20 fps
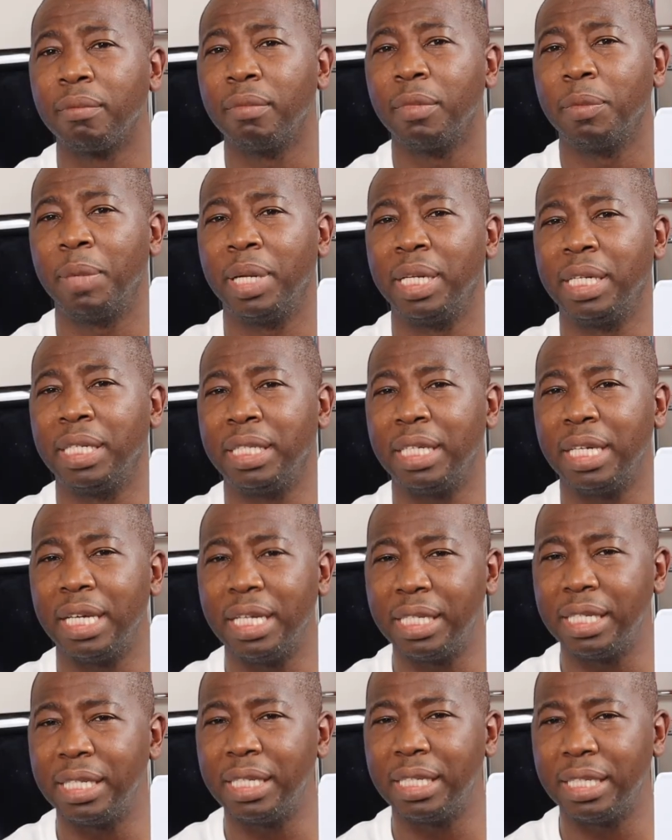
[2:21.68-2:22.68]
But at the
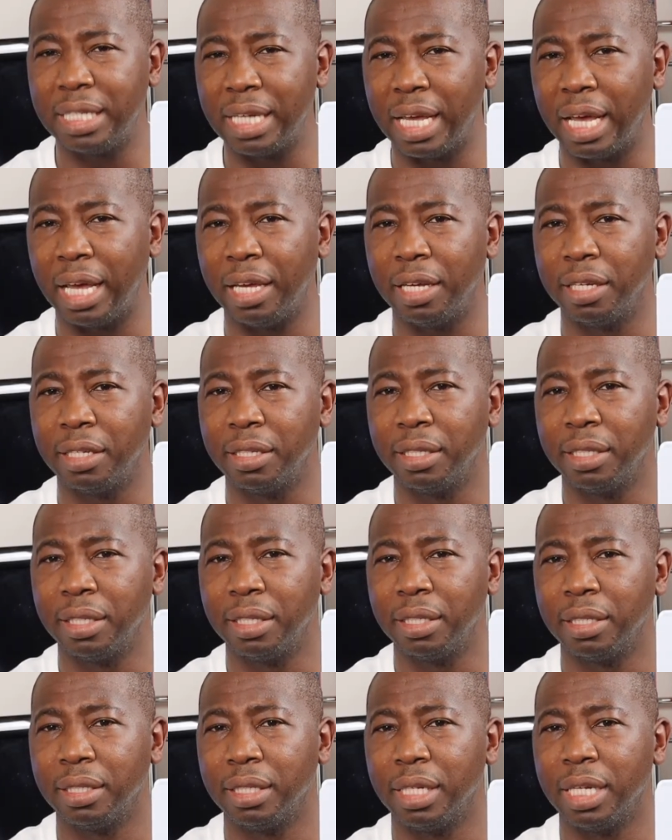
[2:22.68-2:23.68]
end of the day,
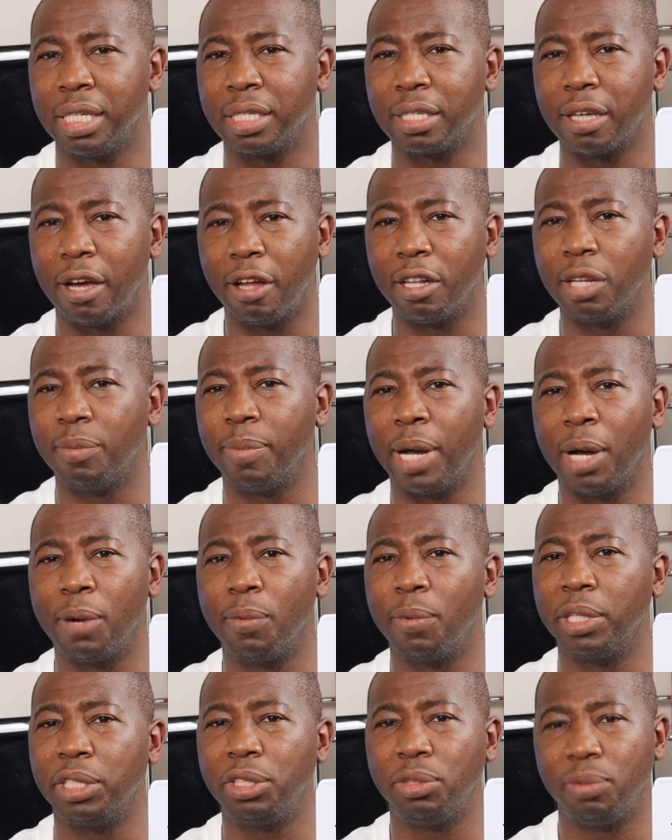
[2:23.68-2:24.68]
it's all about
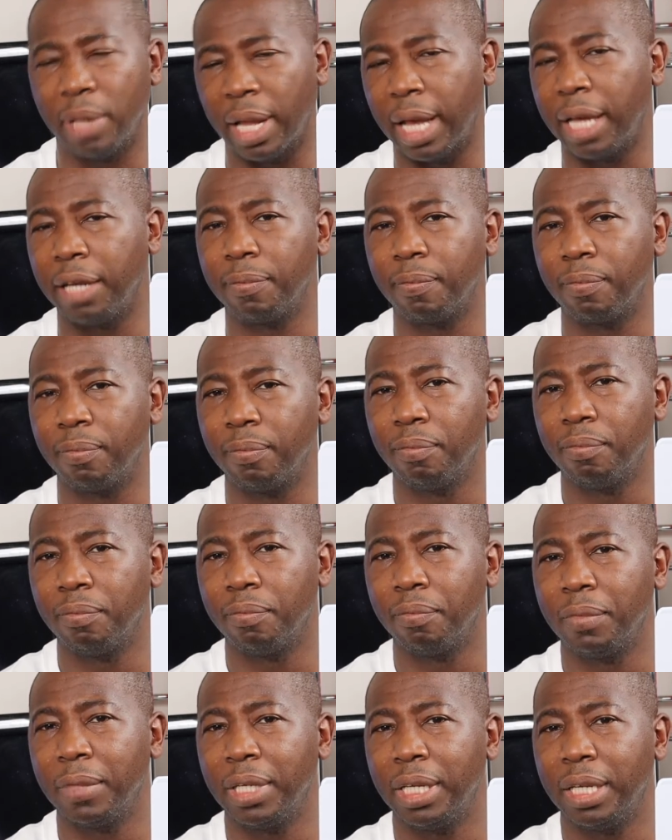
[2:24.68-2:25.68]
what you like.
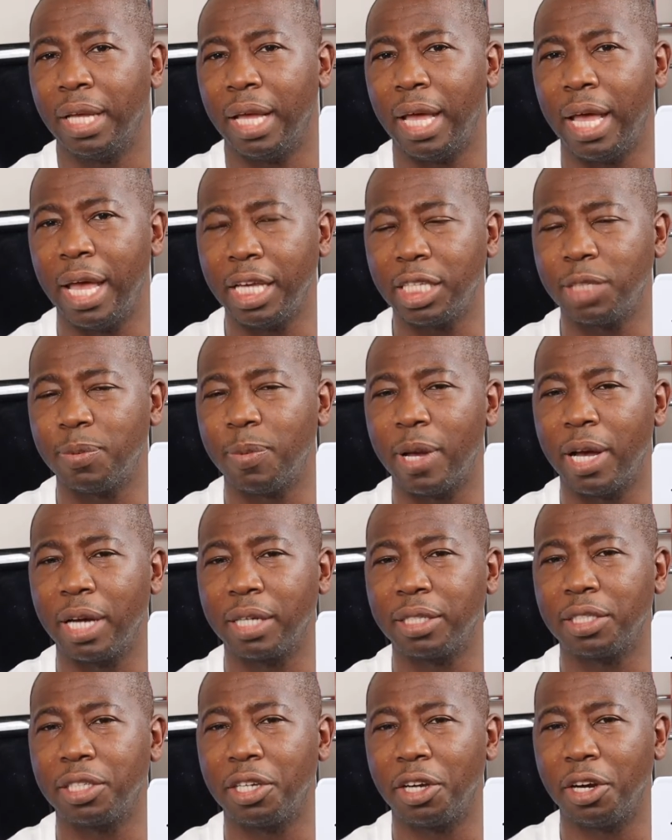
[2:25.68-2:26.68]

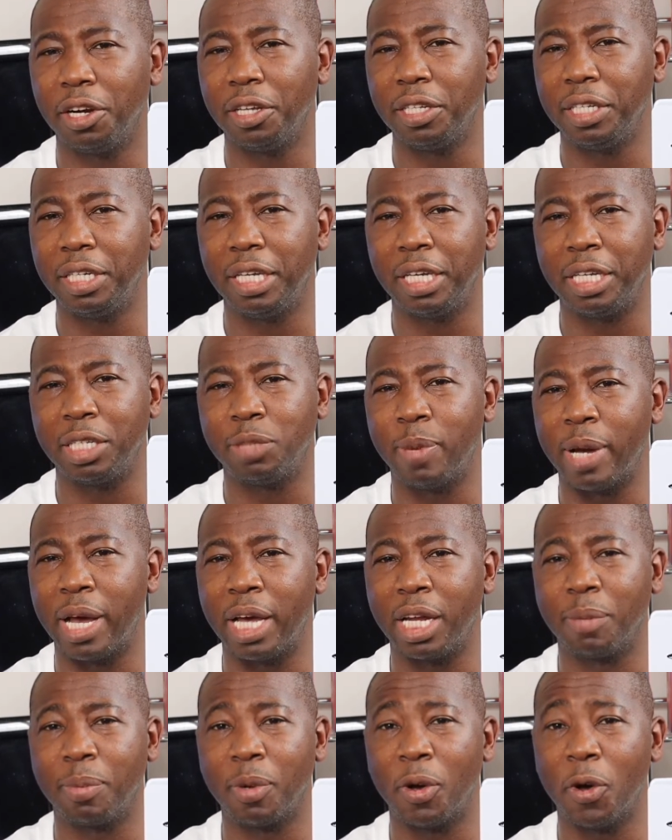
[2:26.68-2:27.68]
Xbox currently is
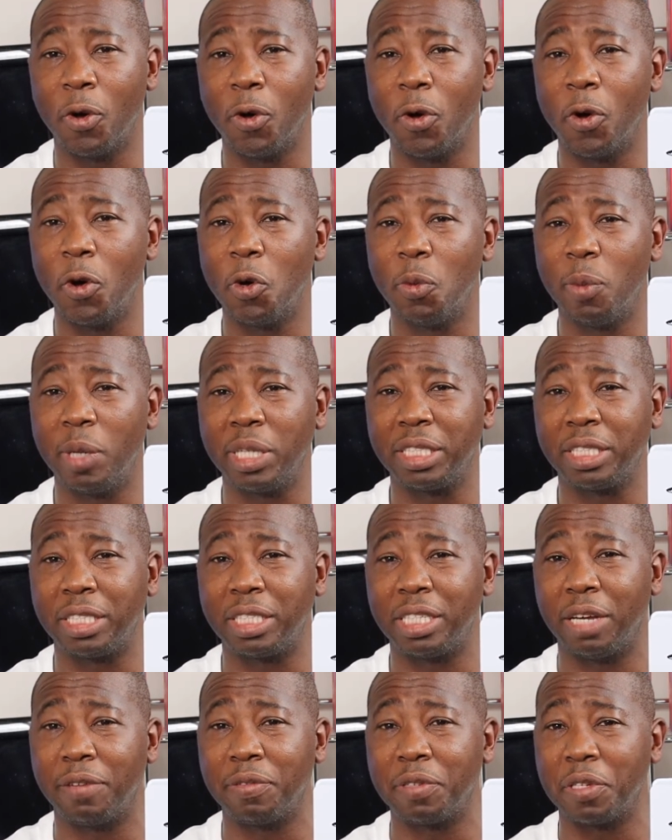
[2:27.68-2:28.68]
buying up a whole bunch of
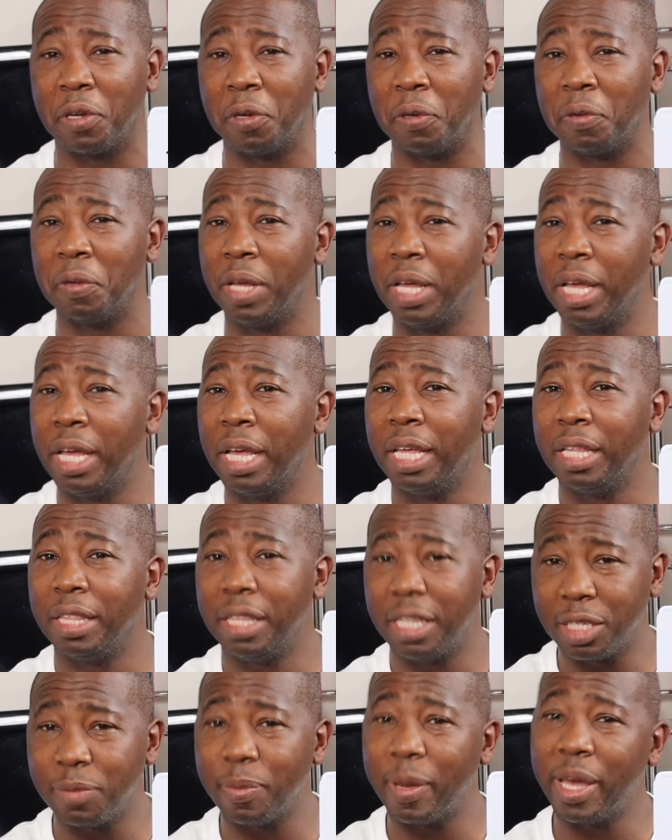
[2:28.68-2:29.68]
stuff, so
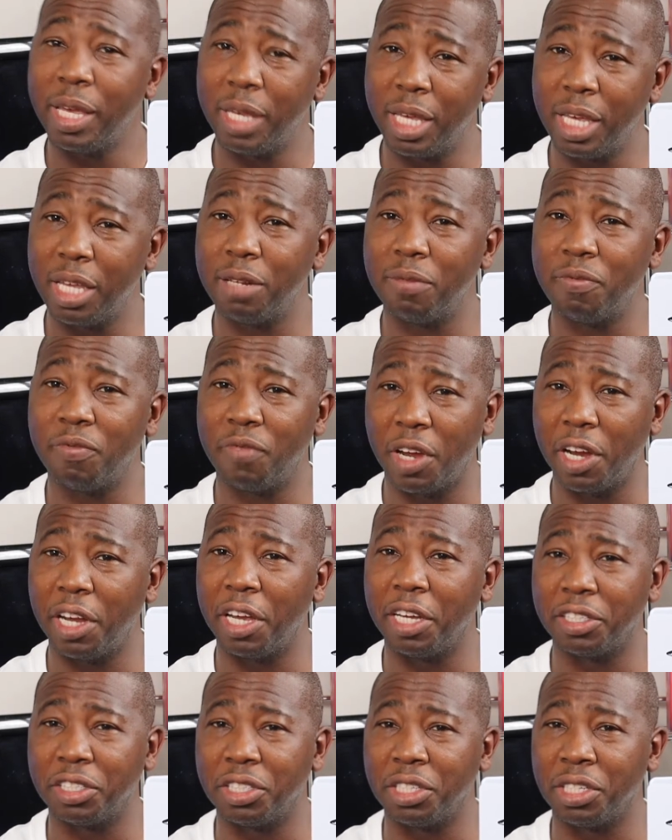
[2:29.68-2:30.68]
this may get very
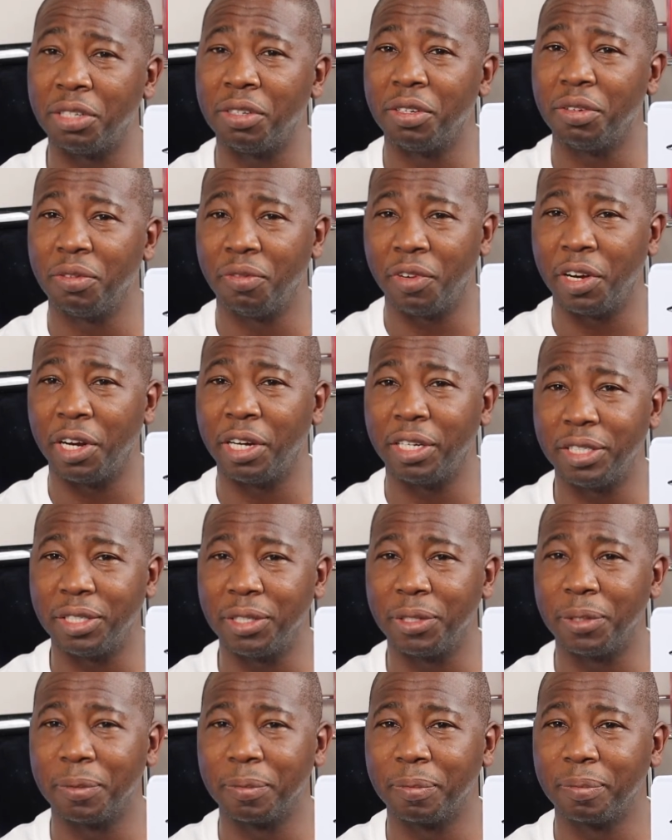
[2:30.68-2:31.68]
interesting very soon.